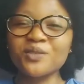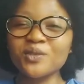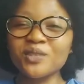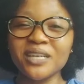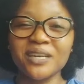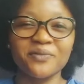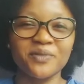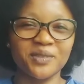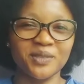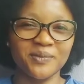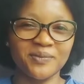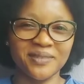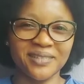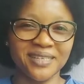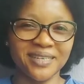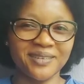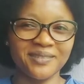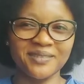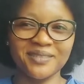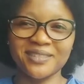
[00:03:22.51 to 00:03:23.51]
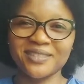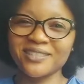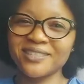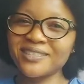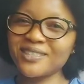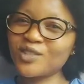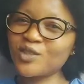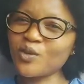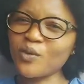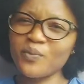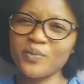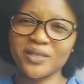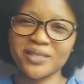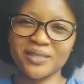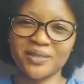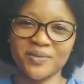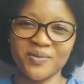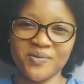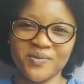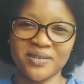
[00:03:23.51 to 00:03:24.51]
do that for some seconds, the job
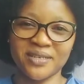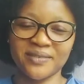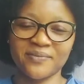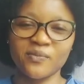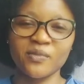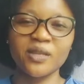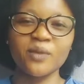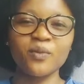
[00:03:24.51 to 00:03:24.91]
is done.